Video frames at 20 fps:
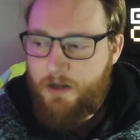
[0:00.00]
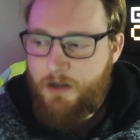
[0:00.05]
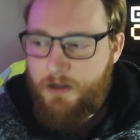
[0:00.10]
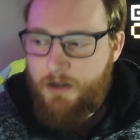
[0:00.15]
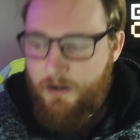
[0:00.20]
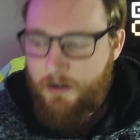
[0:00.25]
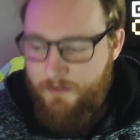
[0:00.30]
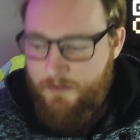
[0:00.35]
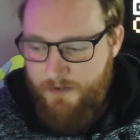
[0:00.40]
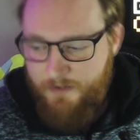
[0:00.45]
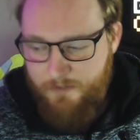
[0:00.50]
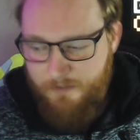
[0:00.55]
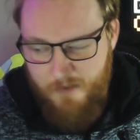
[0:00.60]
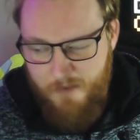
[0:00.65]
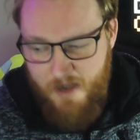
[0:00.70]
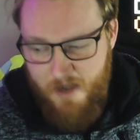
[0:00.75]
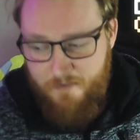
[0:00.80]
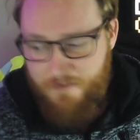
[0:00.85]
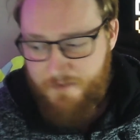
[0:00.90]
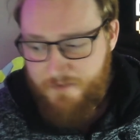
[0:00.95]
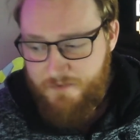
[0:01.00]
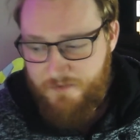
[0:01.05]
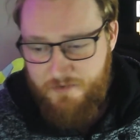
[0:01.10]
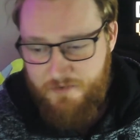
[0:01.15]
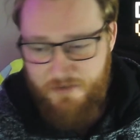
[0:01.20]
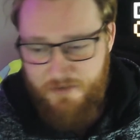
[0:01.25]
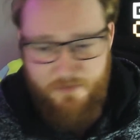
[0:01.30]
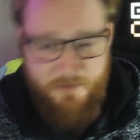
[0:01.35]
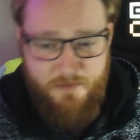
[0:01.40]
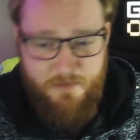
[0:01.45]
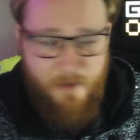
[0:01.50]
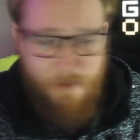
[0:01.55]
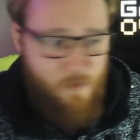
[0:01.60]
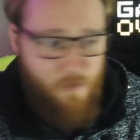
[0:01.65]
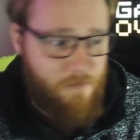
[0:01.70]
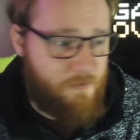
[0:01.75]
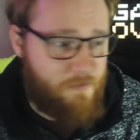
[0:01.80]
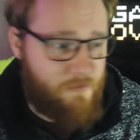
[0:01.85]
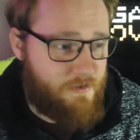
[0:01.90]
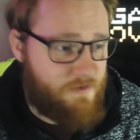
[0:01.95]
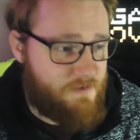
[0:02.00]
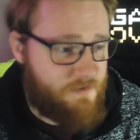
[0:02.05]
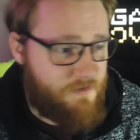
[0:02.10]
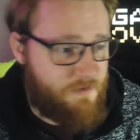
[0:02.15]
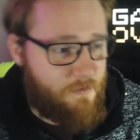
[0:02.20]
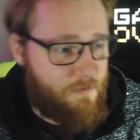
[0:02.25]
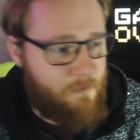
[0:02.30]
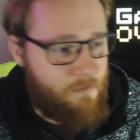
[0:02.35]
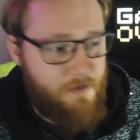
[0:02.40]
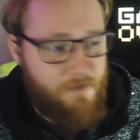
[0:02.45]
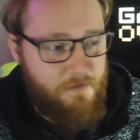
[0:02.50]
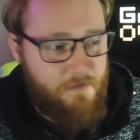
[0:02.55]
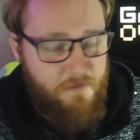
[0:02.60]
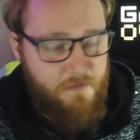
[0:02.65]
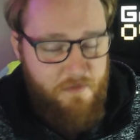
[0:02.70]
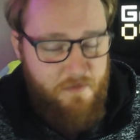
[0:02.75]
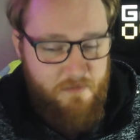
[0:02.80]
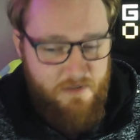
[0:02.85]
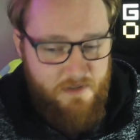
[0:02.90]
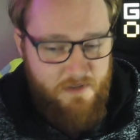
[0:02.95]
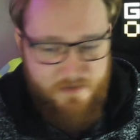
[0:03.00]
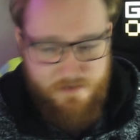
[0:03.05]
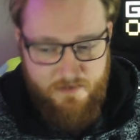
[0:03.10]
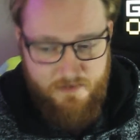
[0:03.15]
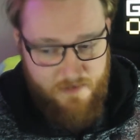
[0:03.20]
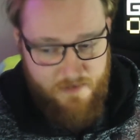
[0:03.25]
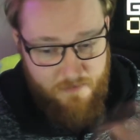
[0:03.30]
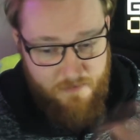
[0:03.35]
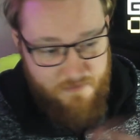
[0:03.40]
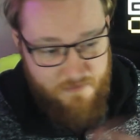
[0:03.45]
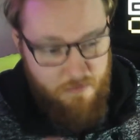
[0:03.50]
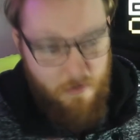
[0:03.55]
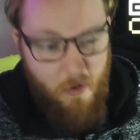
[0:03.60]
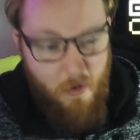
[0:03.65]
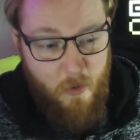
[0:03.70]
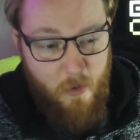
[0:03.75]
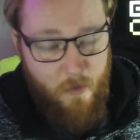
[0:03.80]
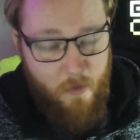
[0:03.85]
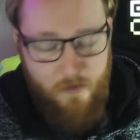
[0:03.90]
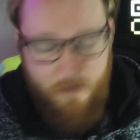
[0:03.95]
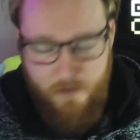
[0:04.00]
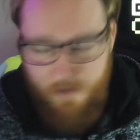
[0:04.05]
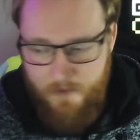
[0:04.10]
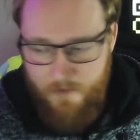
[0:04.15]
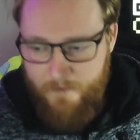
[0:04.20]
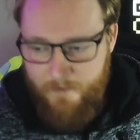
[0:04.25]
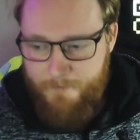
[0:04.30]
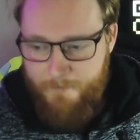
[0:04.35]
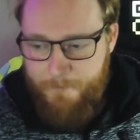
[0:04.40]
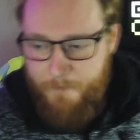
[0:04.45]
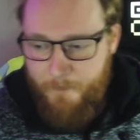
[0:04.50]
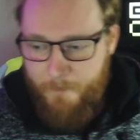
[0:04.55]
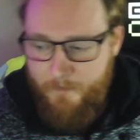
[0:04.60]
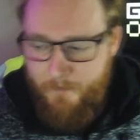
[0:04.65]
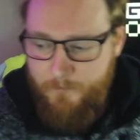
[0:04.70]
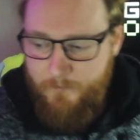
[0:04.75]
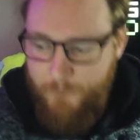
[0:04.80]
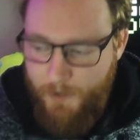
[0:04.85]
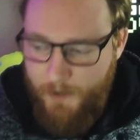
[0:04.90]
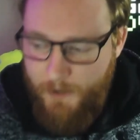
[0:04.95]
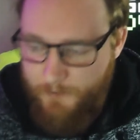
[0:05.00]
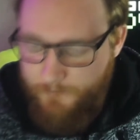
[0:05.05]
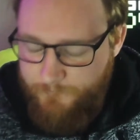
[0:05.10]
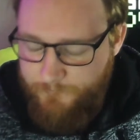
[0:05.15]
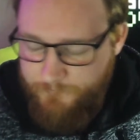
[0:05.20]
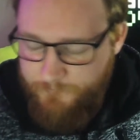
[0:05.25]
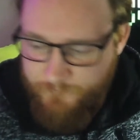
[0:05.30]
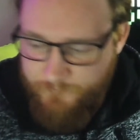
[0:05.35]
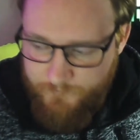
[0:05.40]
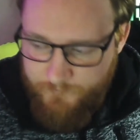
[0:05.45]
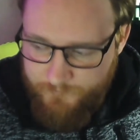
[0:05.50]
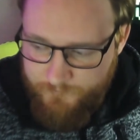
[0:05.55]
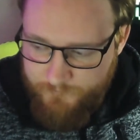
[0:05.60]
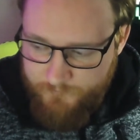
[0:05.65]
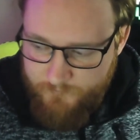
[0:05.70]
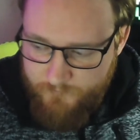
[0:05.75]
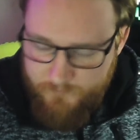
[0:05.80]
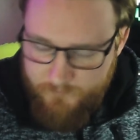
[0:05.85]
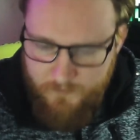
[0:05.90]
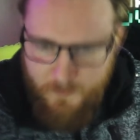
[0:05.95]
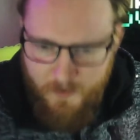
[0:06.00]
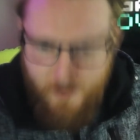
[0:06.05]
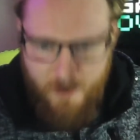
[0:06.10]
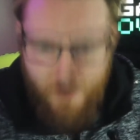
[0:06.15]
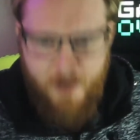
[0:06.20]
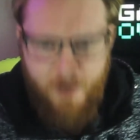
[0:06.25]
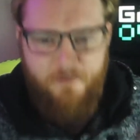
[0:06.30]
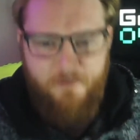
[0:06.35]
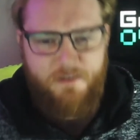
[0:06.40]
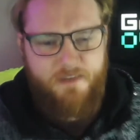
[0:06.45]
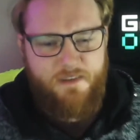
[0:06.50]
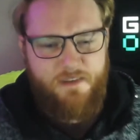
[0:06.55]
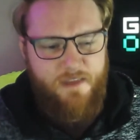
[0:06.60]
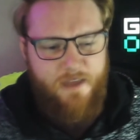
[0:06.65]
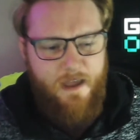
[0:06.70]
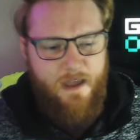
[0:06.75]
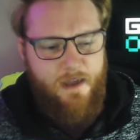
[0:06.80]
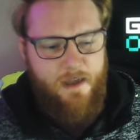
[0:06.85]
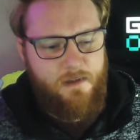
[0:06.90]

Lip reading: I think my average viewership was about 1.2 on both of them. It was poor. But other than that,